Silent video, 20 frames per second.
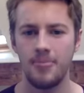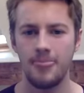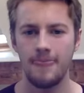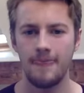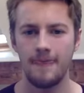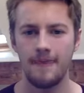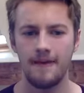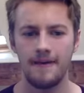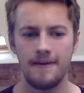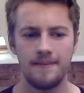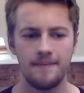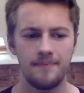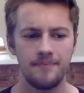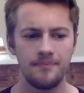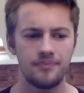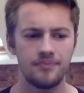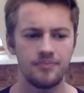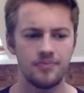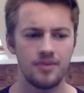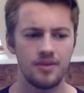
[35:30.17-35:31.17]
And
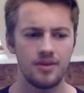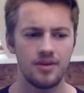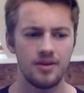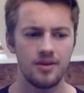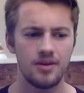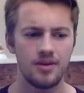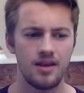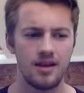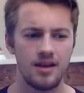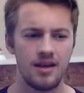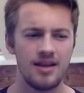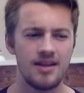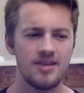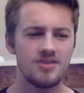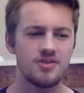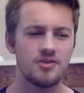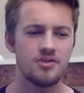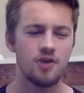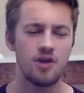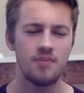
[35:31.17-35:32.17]
it is sort
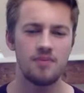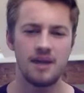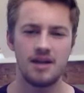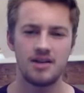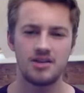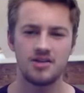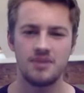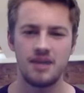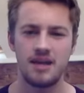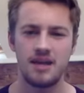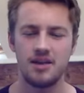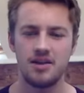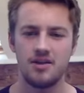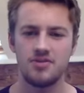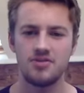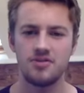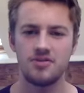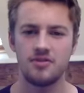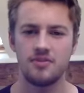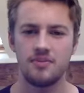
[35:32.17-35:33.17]
of going back to making those
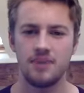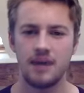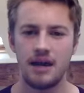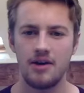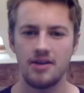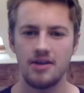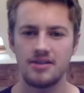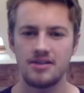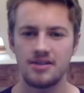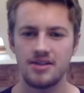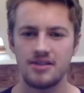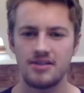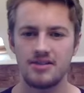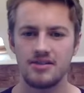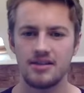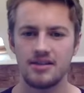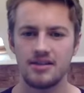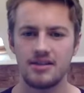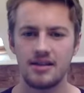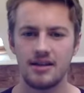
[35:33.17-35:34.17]
sort of comparisons
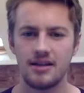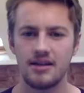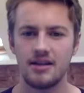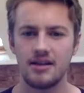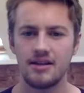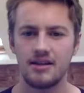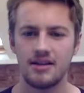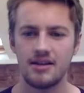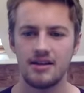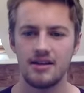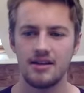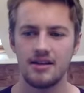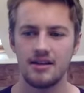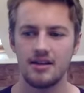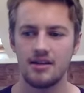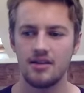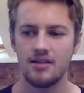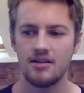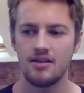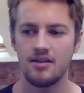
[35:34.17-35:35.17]
and the
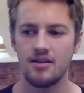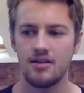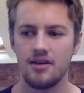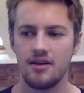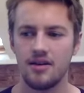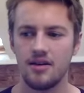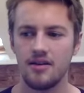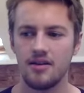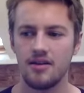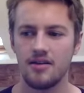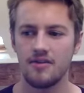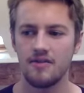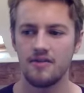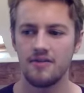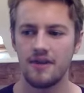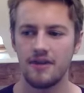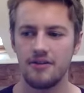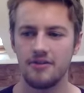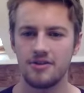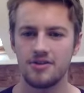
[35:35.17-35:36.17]

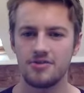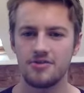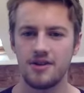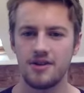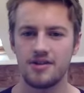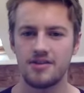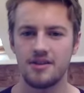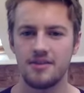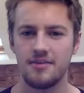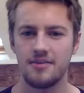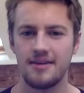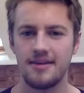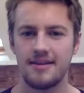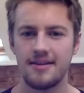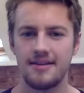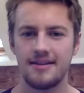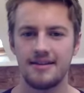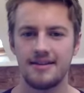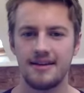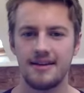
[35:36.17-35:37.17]
fear and the stress that
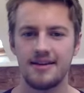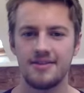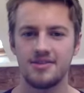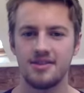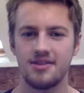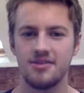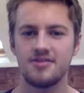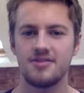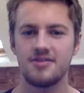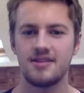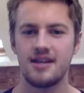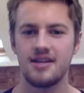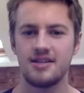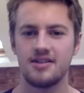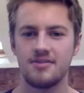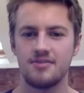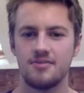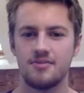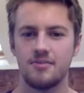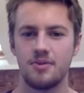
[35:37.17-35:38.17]
we can associate
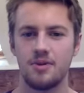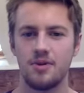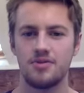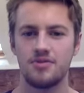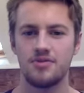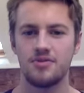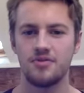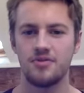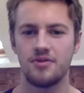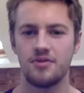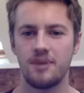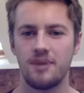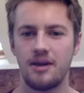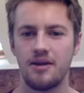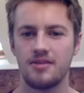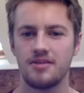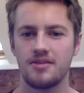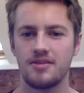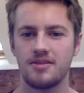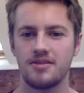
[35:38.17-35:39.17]
with those sort of
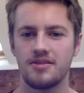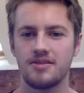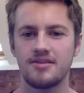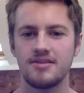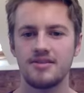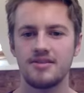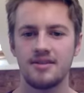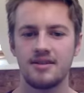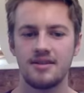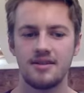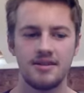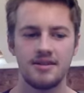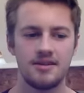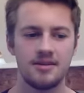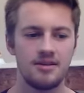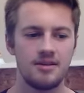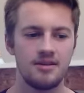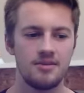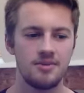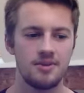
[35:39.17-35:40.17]
comparisons,
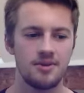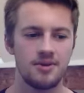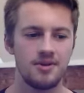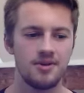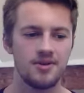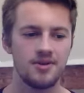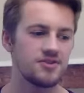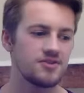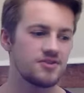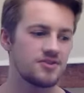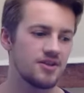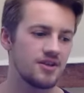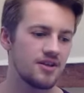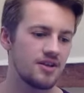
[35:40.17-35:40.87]
because